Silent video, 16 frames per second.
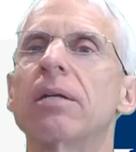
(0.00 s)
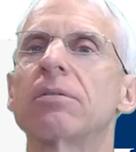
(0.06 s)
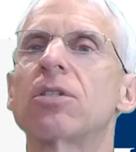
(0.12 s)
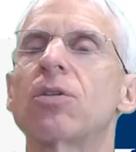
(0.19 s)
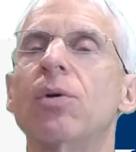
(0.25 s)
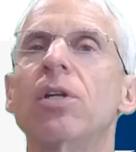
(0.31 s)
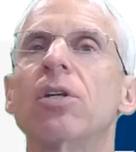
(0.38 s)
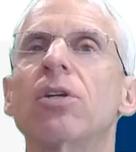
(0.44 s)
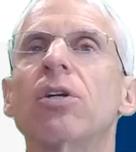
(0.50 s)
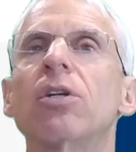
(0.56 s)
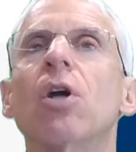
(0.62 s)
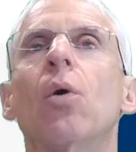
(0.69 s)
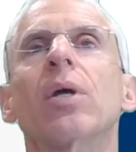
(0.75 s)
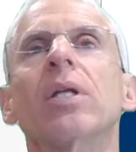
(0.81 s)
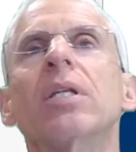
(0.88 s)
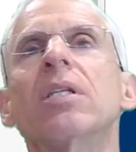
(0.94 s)
Okay, so
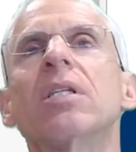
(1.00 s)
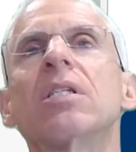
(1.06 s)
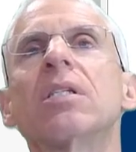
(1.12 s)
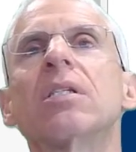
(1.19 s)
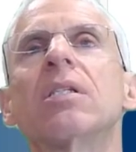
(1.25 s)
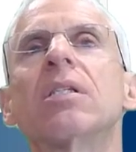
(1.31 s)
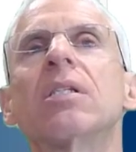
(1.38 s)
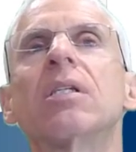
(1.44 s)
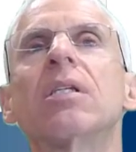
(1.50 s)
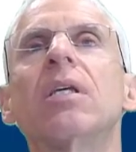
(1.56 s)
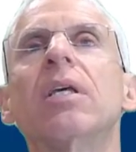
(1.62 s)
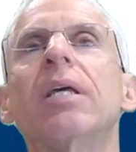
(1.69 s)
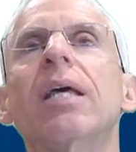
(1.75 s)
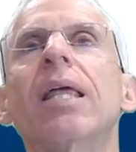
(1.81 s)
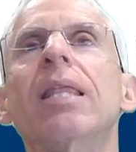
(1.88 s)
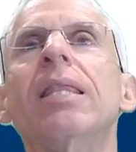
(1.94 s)
we turn tokens.
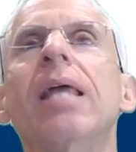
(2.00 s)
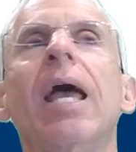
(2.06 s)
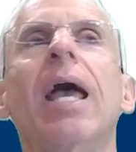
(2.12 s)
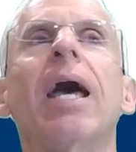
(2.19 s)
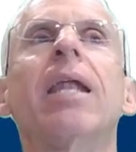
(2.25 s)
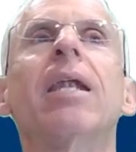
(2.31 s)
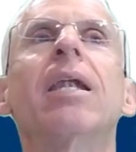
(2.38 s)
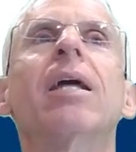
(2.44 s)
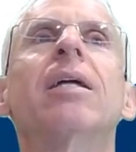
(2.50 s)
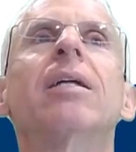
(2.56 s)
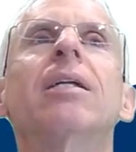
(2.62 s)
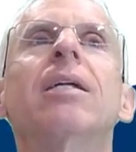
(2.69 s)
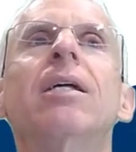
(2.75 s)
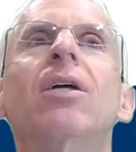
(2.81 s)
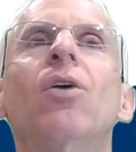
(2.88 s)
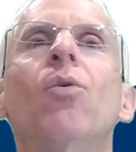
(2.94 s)

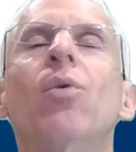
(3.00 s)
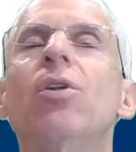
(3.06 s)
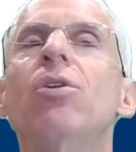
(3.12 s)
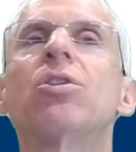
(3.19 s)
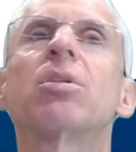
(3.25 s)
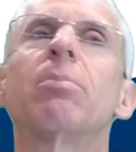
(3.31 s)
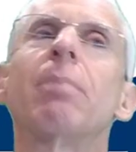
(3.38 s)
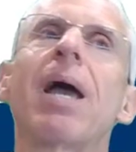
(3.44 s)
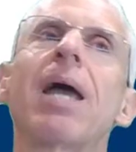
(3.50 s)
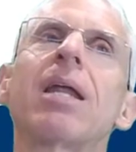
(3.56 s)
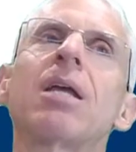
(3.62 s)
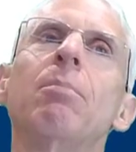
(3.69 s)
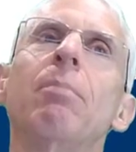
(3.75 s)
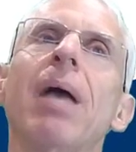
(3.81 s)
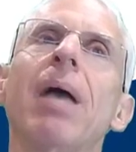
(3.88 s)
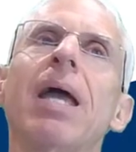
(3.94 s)
Then we do
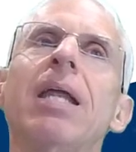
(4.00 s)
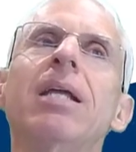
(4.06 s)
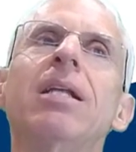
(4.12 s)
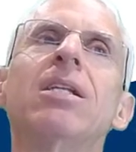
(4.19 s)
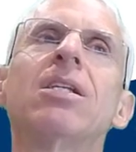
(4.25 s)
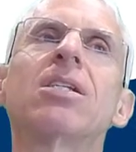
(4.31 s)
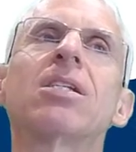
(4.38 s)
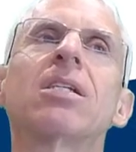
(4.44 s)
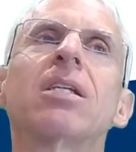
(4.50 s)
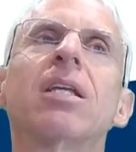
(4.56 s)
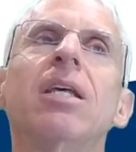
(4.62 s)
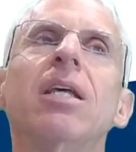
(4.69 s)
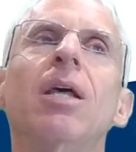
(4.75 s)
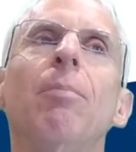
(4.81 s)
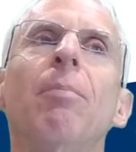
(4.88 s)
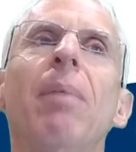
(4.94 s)
semantic
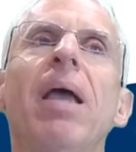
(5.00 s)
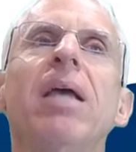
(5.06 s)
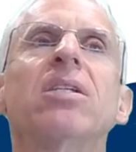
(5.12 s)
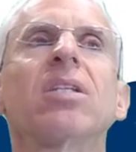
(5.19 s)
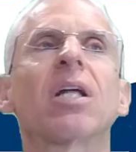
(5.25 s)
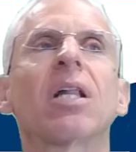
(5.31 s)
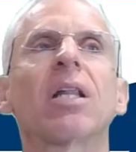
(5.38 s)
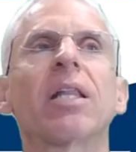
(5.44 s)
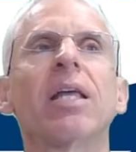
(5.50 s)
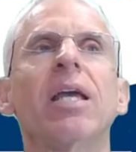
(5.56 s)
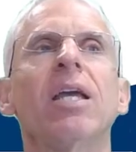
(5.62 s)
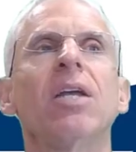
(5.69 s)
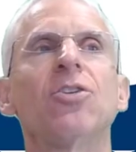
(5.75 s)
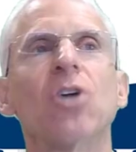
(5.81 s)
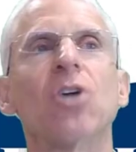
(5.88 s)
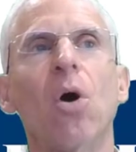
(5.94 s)
embeddings.
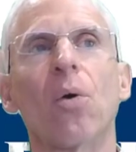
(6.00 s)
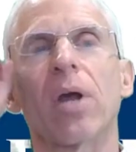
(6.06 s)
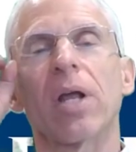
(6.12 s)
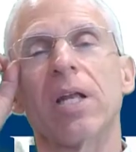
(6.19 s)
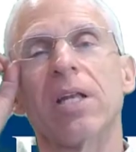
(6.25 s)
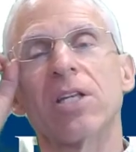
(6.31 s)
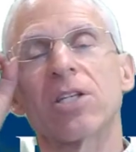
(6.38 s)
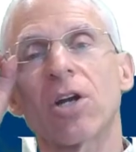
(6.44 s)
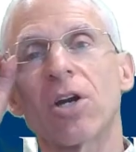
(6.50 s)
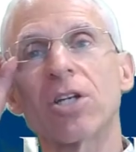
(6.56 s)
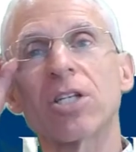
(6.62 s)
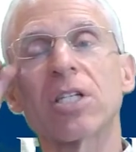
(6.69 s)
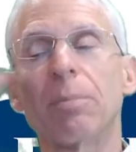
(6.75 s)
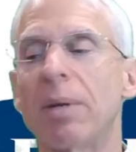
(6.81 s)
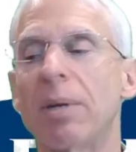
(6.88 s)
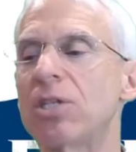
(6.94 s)
Basically,
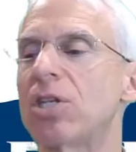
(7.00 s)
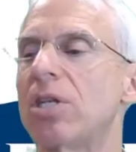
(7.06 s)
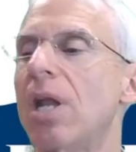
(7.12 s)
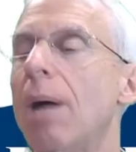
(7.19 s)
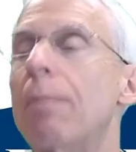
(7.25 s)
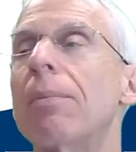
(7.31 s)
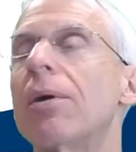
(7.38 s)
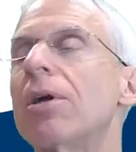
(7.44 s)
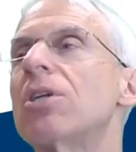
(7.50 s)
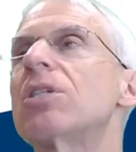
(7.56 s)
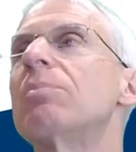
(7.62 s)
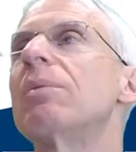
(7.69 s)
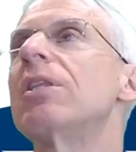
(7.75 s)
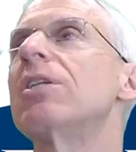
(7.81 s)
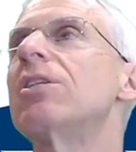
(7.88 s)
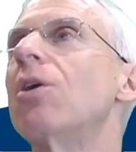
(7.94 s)
tokens are just a bunch of
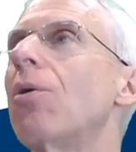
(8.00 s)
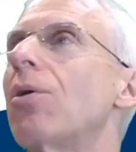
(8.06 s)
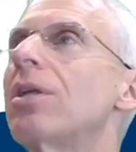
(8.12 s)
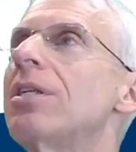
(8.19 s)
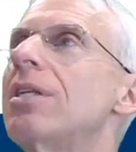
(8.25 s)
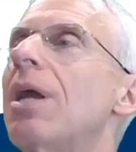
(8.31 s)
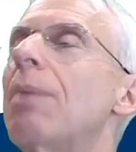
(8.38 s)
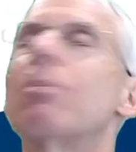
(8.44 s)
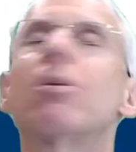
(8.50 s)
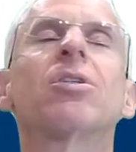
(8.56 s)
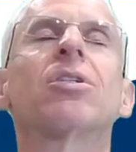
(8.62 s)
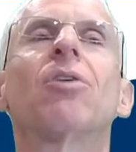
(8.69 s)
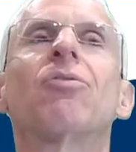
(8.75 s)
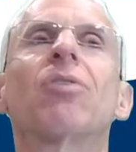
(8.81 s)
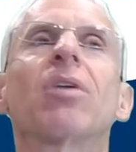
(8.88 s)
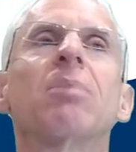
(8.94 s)
numbers, but the token
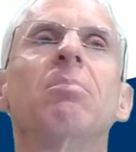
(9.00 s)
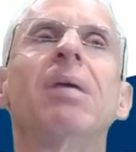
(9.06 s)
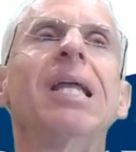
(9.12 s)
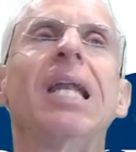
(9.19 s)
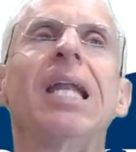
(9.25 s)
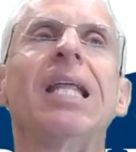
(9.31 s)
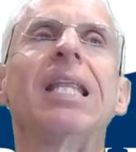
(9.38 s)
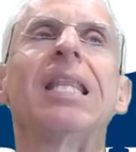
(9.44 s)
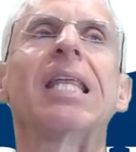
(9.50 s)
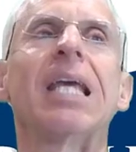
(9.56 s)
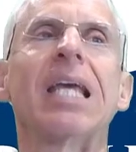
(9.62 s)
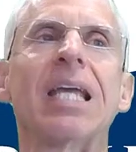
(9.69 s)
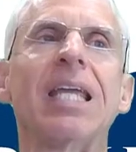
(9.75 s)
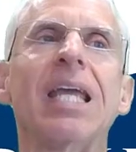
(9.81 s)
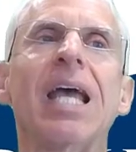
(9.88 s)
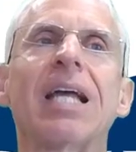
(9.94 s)
numbers don't really mean
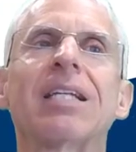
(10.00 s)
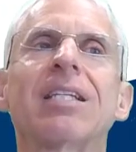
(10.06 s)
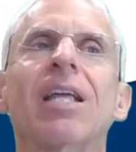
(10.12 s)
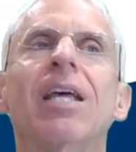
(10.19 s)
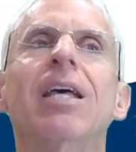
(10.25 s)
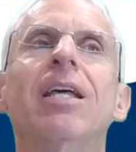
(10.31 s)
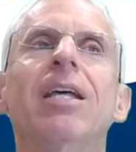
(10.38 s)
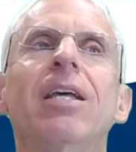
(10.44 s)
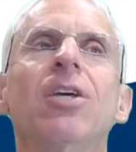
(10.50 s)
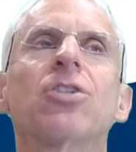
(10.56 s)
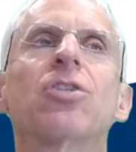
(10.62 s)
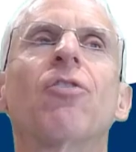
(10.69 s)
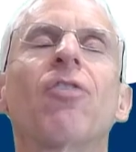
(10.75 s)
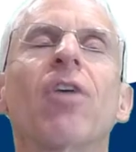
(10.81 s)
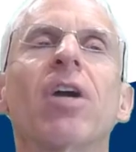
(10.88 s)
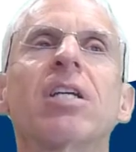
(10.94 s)
anything yet.
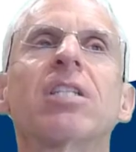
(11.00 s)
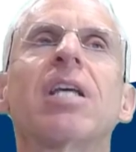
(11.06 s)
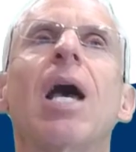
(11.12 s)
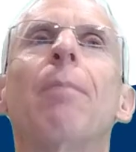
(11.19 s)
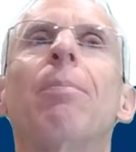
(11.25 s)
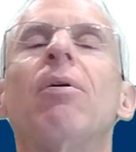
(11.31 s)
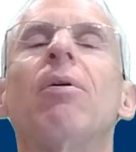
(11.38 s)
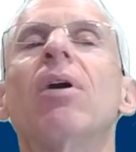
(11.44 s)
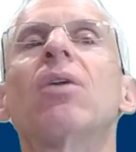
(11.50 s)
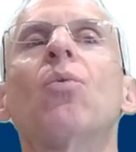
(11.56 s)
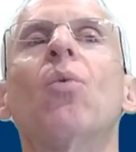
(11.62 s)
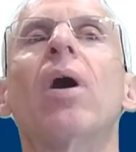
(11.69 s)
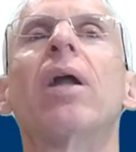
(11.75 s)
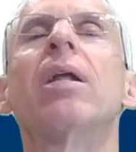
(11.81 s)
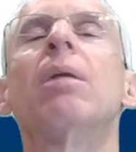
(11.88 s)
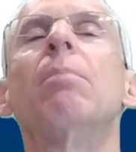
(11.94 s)
So for
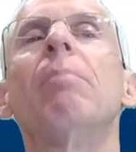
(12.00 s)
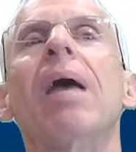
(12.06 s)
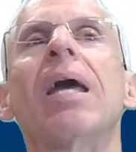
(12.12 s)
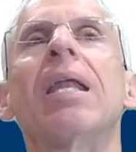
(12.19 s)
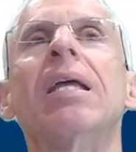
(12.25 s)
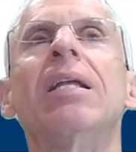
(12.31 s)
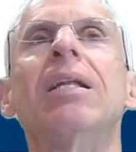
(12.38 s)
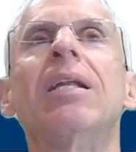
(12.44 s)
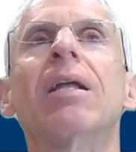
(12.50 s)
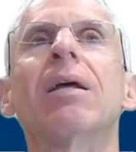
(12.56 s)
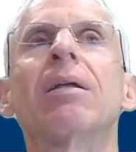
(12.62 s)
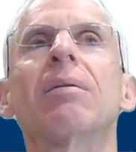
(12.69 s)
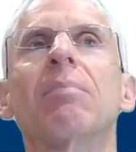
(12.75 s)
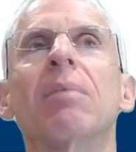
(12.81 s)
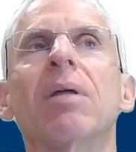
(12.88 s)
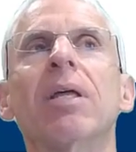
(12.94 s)
example, in one
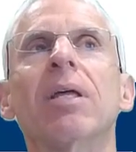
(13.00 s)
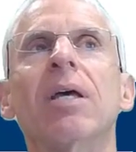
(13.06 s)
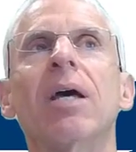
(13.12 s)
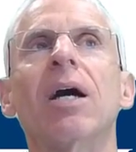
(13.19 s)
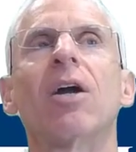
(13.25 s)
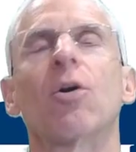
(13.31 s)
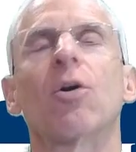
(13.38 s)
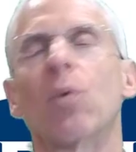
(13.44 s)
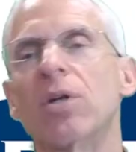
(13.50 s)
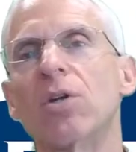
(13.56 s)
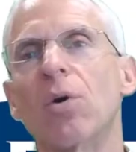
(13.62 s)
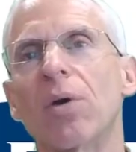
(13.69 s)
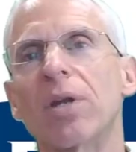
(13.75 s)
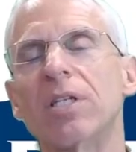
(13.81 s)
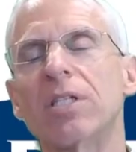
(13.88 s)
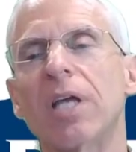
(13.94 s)
embedding,
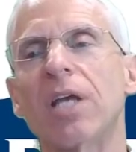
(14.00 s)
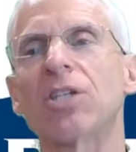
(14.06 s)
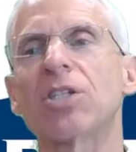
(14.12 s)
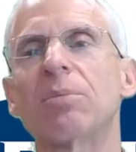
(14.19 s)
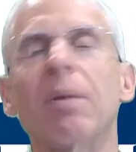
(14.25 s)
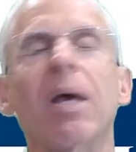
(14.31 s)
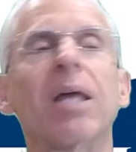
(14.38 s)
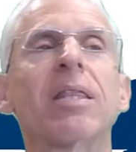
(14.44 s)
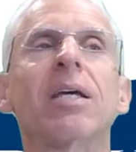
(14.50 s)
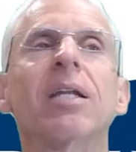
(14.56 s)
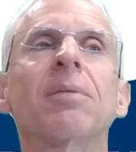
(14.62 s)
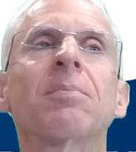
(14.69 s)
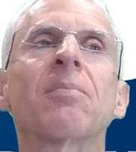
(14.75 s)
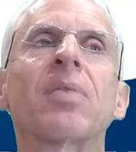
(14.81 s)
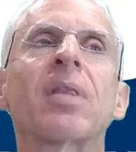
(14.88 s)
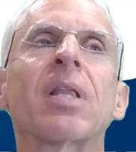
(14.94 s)
or one tokenization
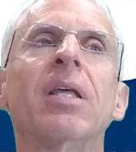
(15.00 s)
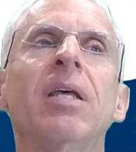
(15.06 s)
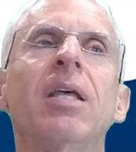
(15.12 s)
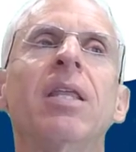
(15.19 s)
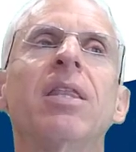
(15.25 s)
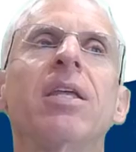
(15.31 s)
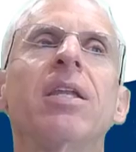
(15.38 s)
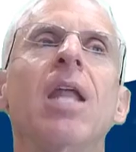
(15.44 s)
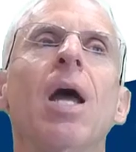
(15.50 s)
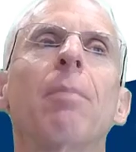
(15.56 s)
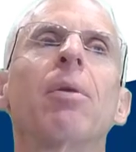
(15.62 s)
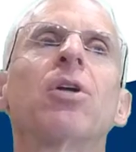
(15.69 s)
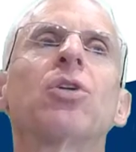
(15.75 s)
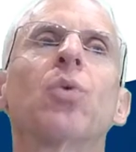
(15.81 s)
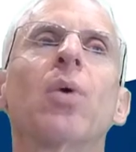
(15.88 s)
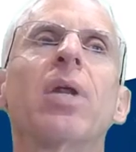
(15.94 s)
method,
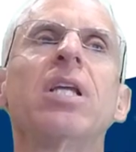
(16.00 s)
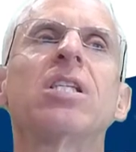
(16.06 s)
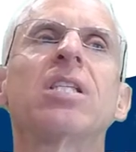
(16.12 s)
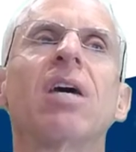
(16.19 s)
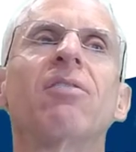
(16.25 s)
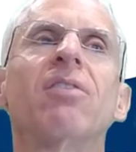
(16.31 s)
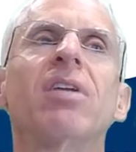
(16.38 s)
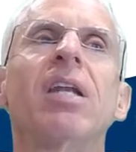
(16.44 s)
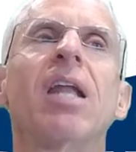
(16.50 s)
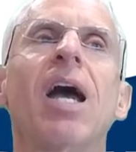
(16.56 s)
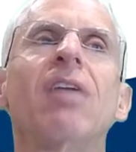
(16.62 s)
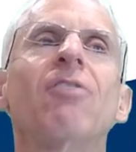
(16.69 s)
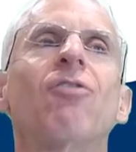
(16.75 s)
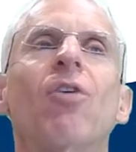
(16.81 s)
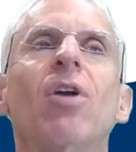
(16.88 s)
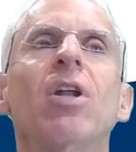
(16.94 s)
the number
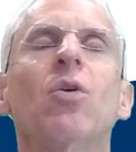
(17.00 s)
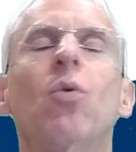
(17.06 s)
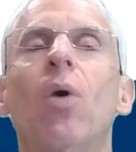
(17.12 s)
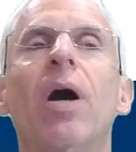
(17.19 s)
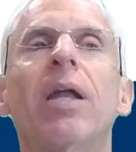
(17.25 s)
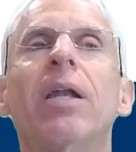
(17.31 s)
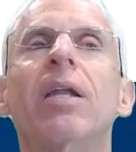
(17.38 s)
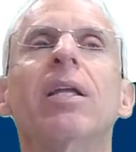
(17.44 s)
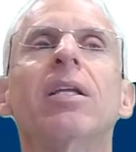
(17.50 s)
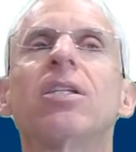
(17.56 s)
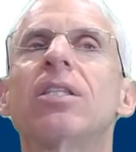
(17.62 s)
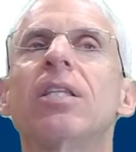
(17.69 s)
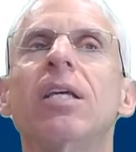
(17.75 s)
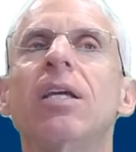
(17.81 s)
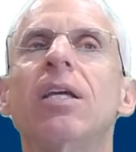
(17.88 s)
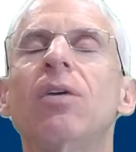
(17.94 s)

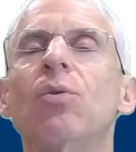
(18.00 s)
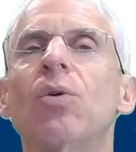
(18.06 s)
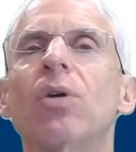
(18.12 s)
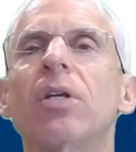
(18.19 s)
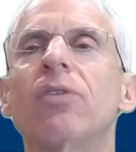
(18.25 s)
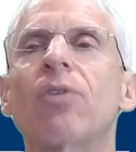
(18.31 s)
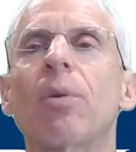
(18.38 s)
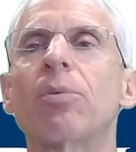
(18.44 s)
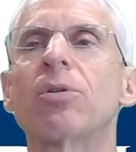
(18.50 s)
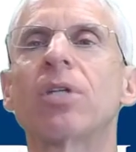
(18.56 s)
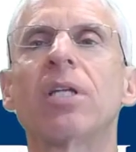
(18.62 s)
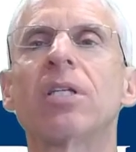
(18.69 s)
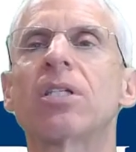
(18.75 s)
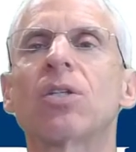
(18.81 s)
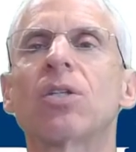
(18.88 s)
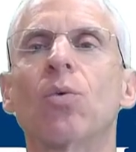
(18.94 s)
27941
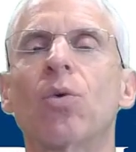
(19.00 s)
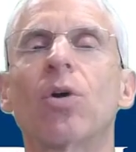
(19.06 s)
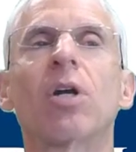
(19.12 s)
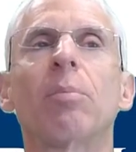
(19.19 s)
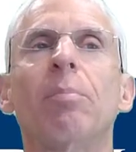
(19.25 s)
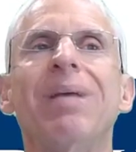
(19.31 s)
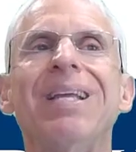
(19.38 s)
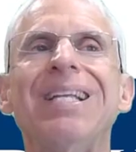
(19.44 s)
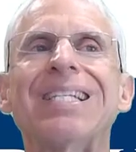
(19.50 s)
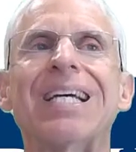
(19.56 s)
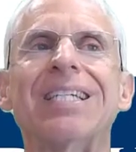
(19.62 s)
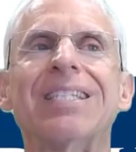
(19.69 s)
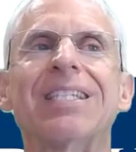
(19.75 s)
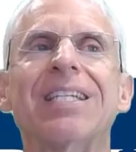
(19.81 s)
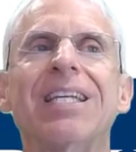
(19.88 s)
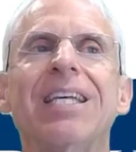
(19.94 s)
represents the
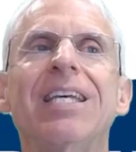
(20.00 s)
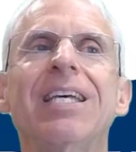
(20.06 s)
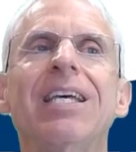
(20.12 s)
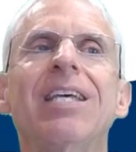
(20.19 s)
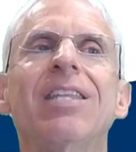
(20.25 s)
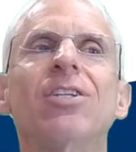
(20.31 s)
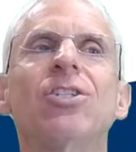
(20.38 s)
word pizza.